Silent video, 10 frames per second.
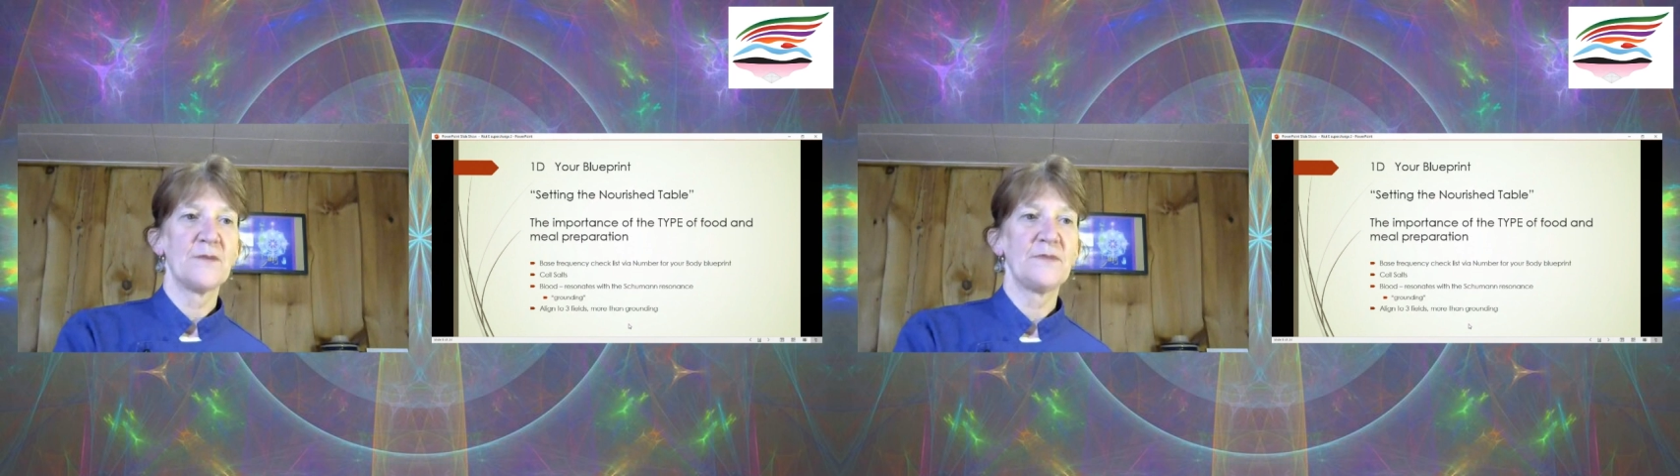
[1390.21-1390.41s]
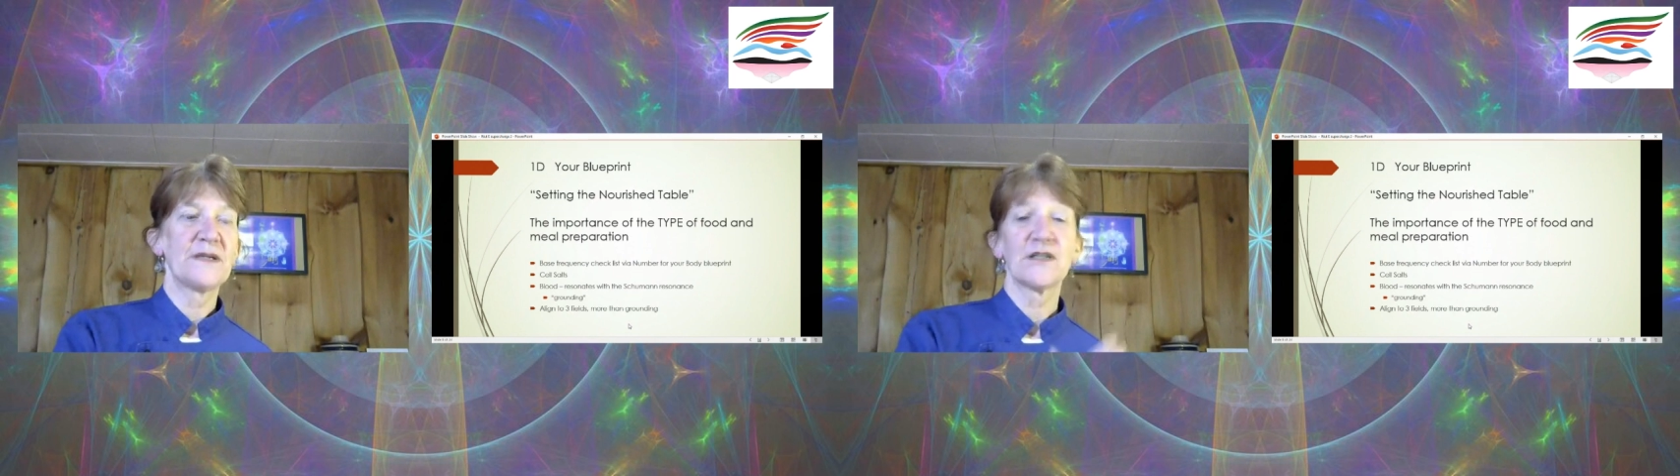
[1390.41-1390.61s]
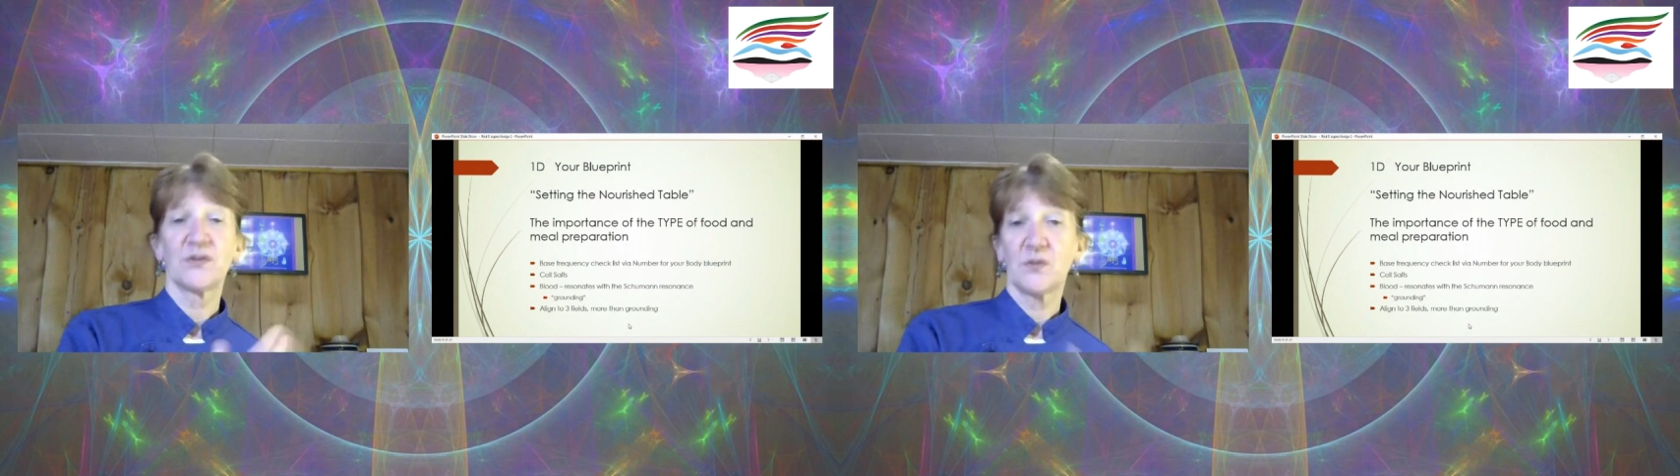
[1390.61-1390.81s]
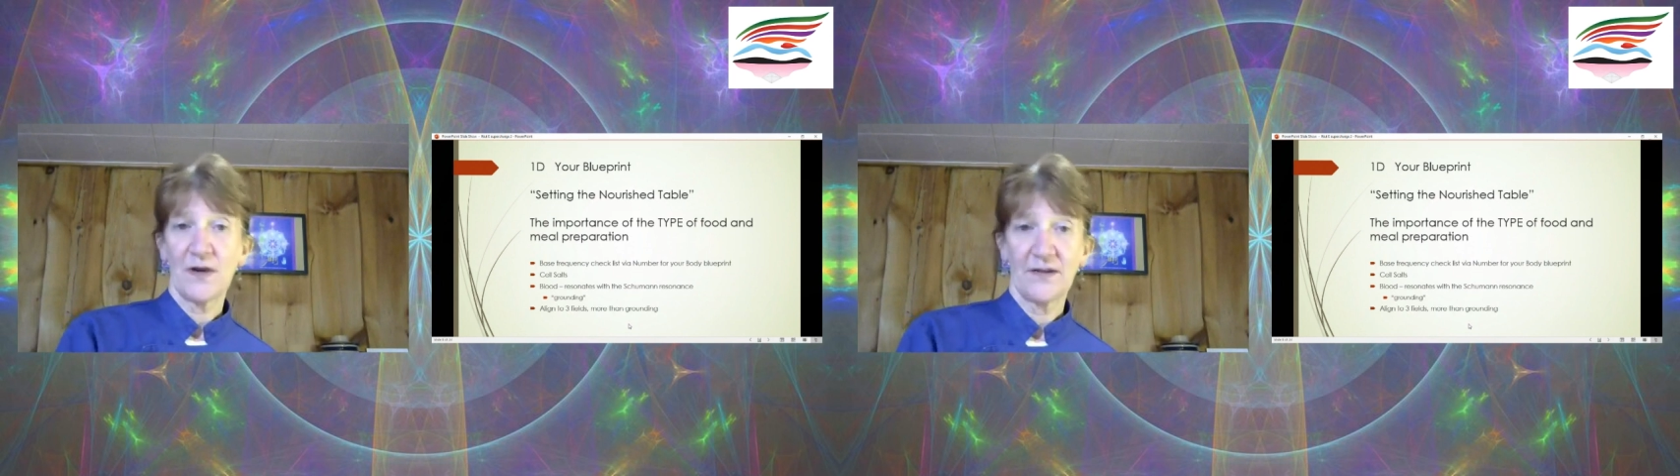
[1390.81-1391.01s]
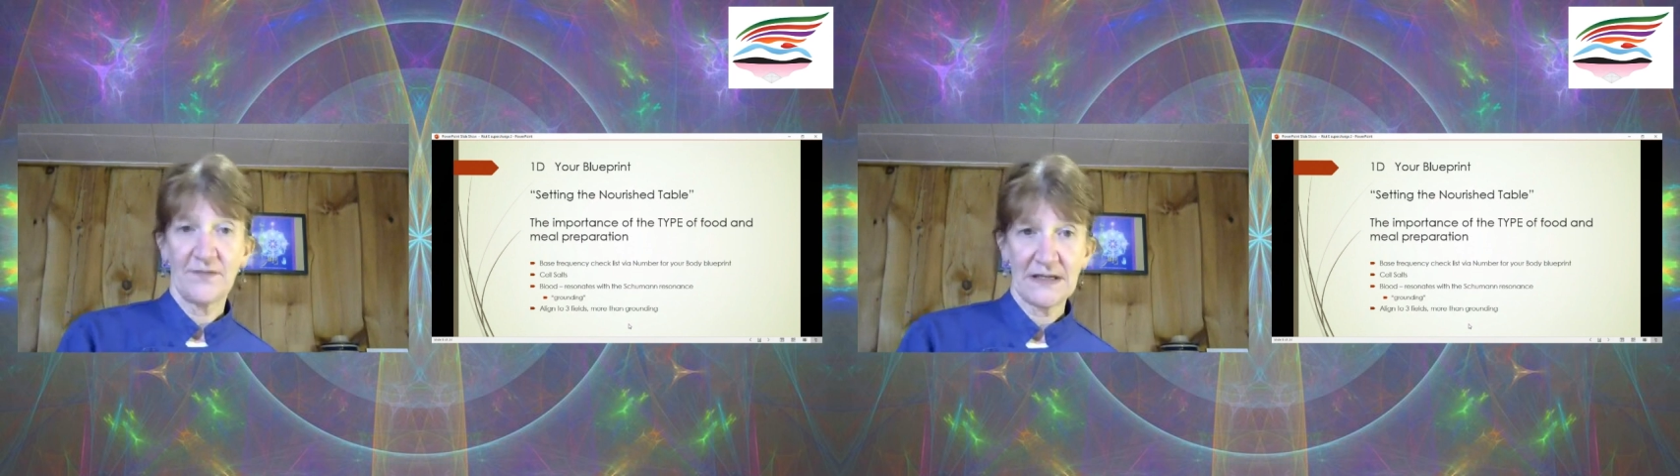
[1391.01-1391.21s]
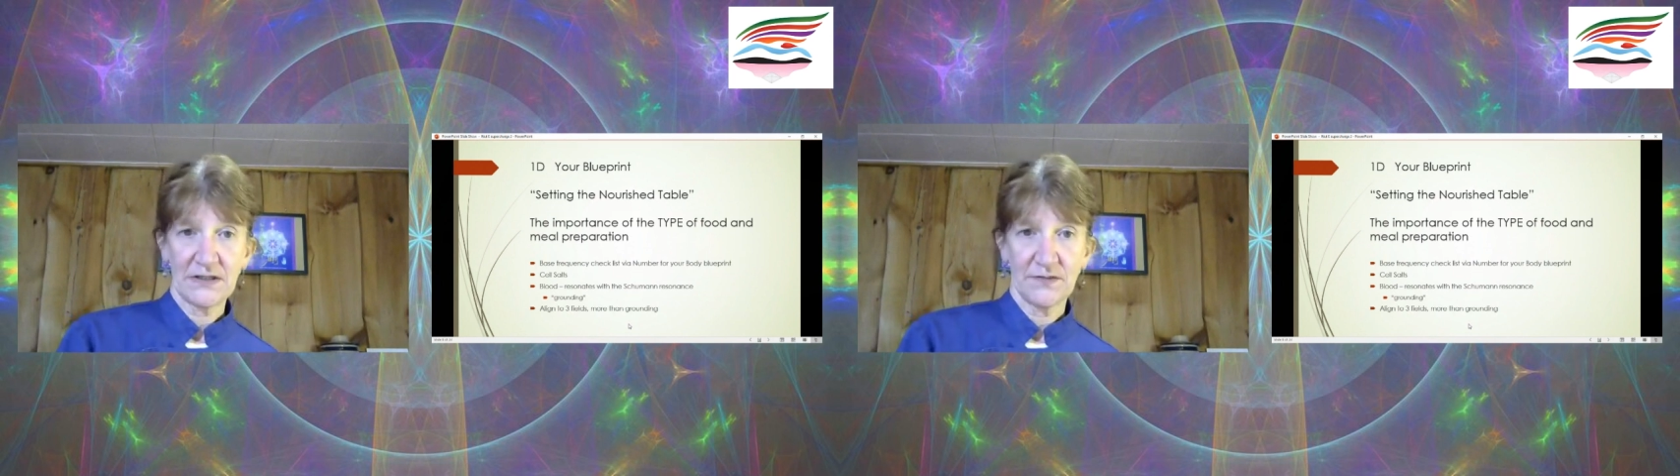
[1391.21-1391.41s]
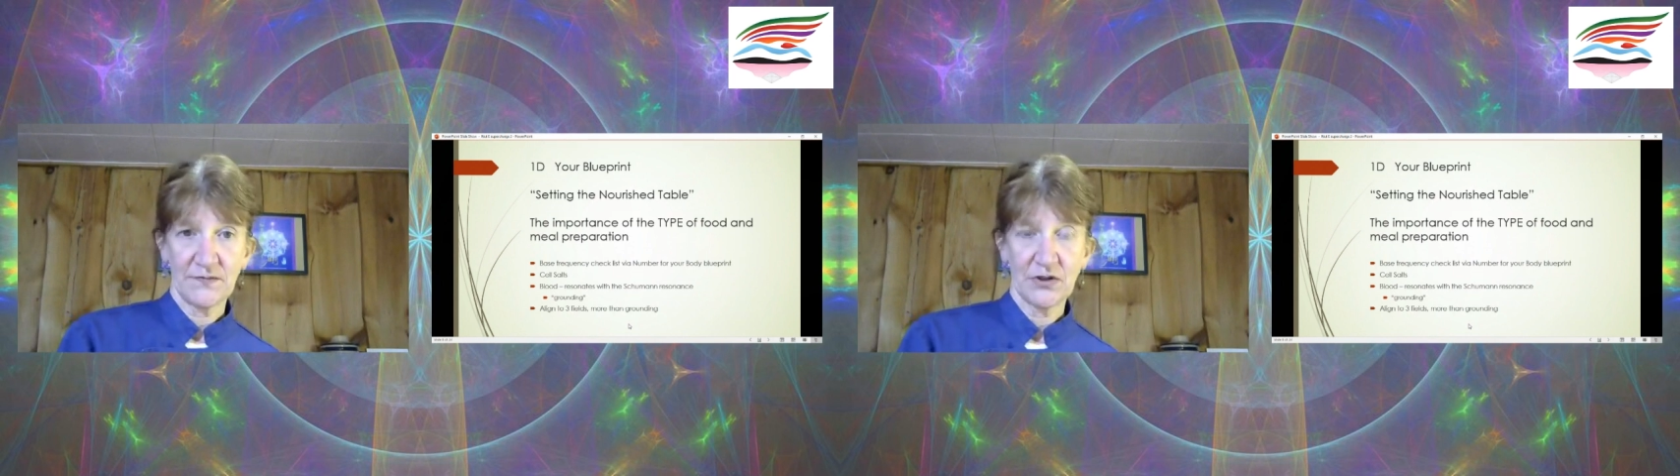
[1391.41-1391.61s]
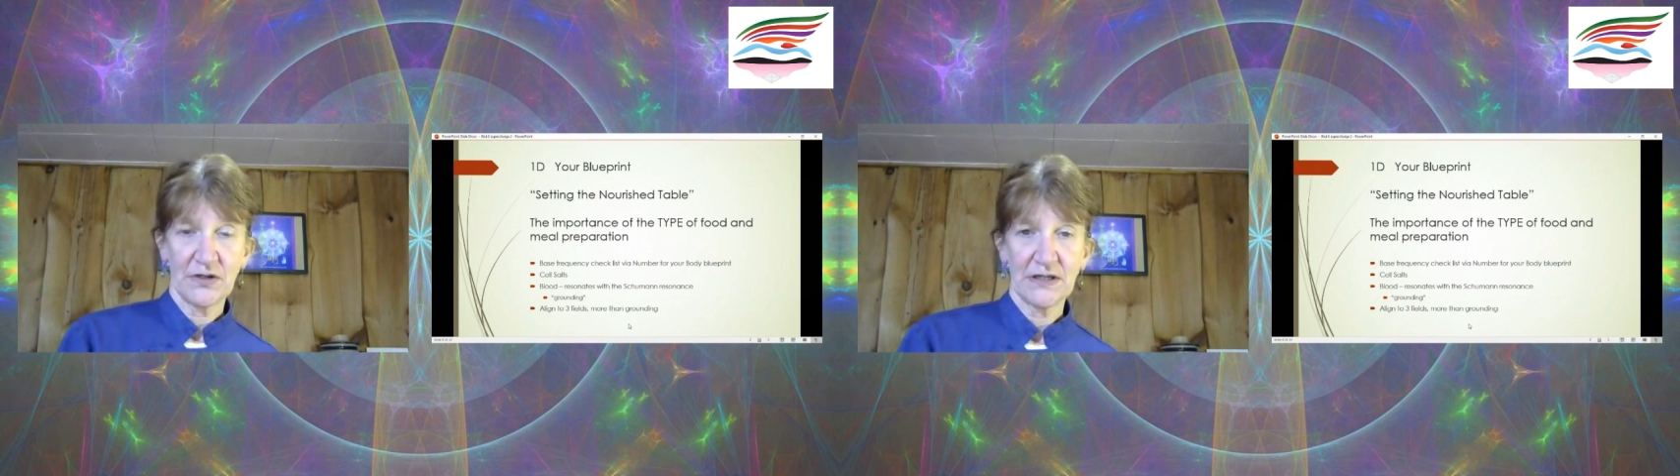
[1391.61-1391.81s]
because we want it fast and
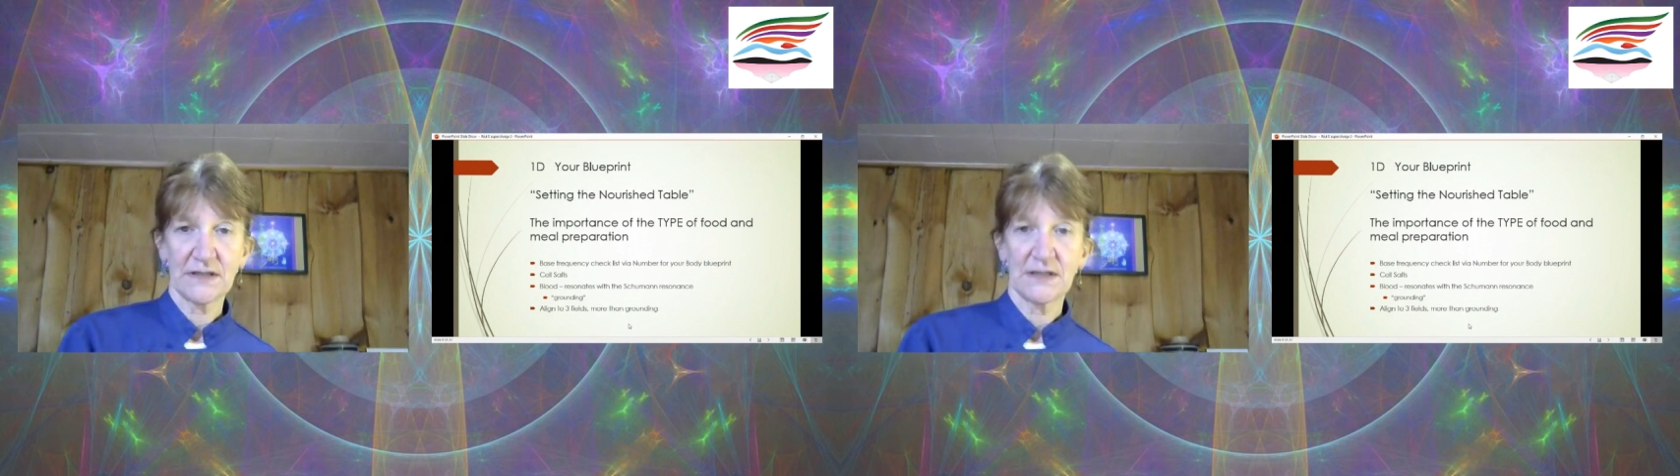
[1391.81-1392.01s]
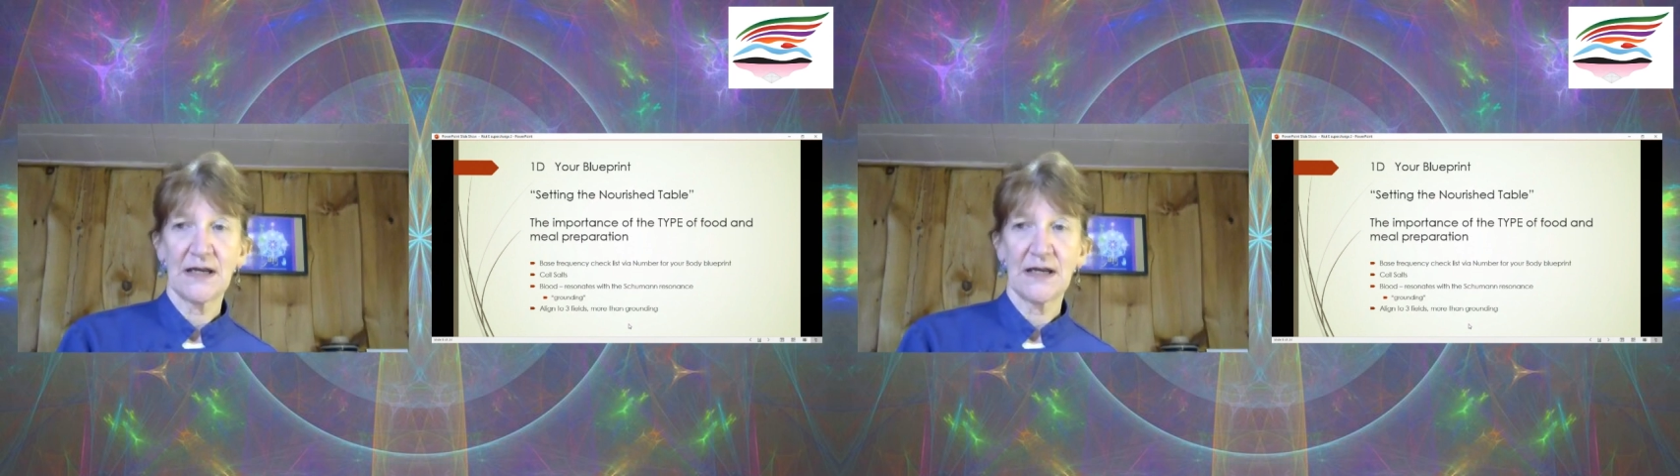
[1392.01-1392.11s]
furious.